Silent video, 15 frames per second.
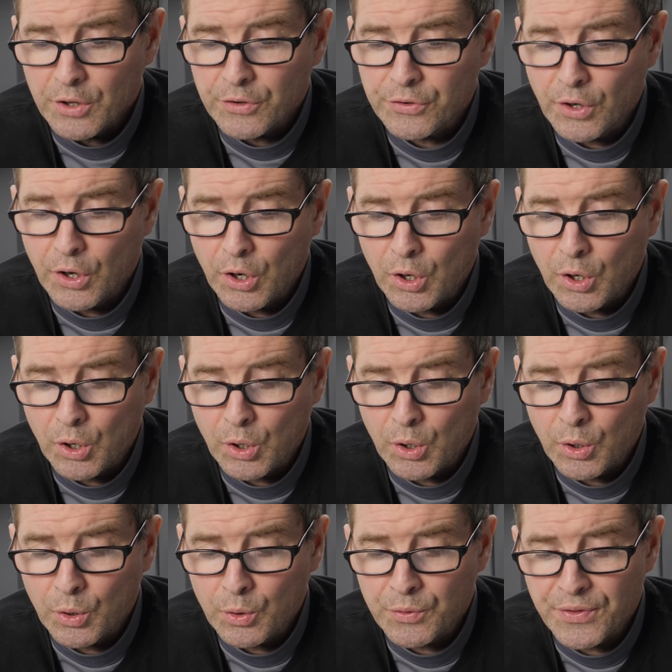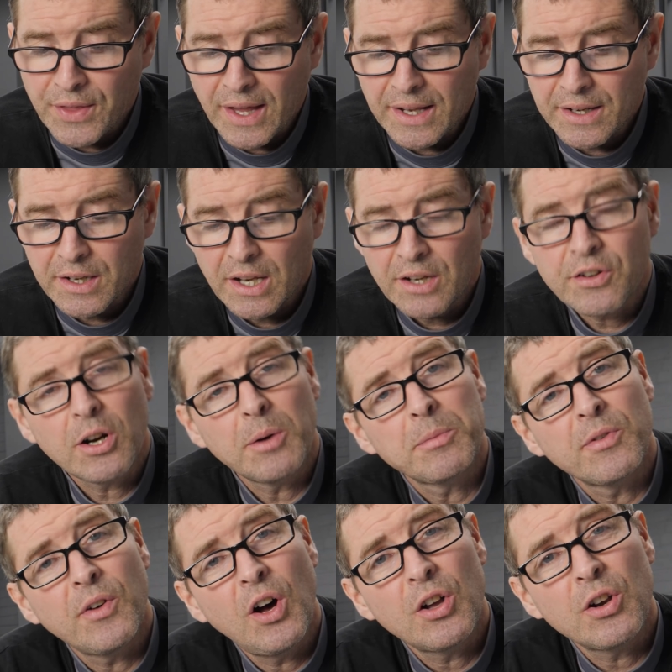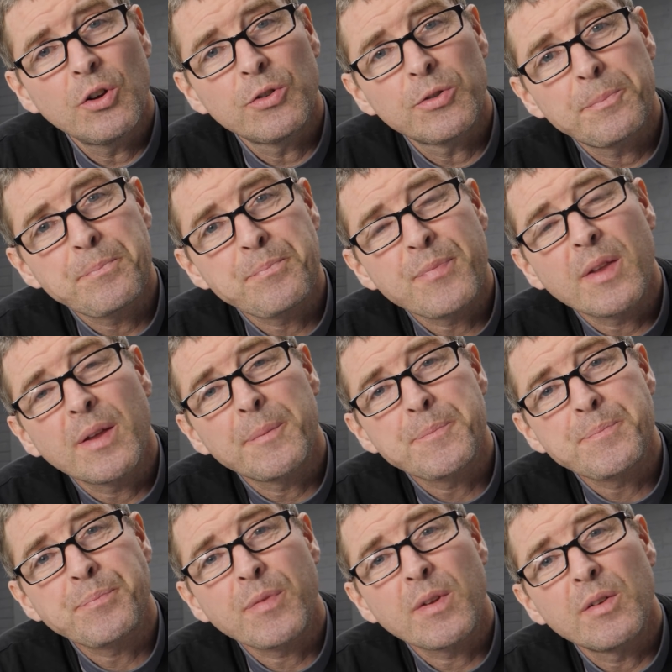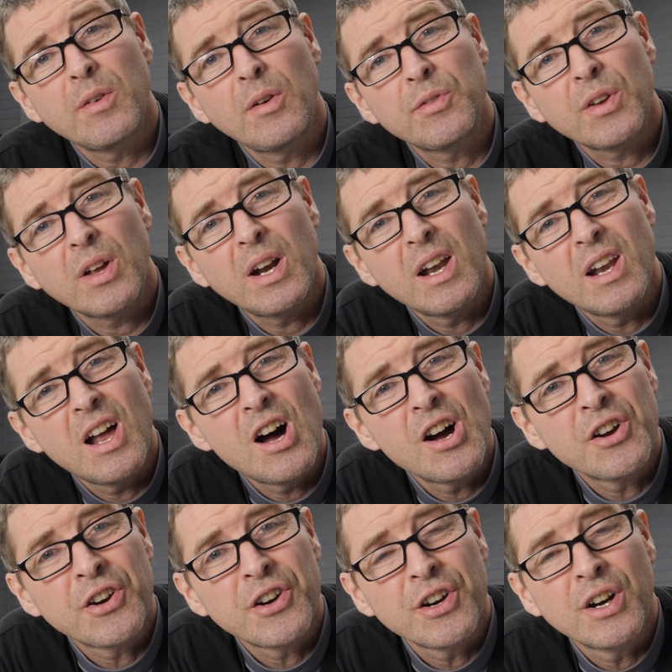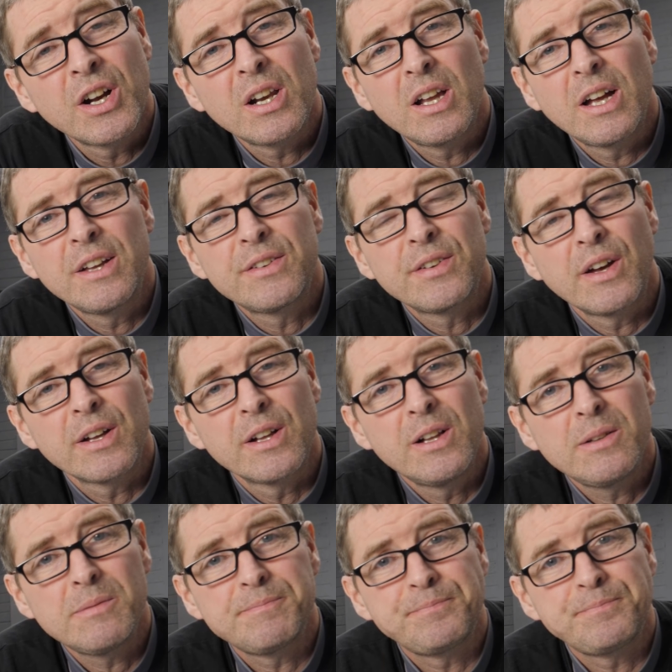So then in terms of autos, obviously got a longer light cycle,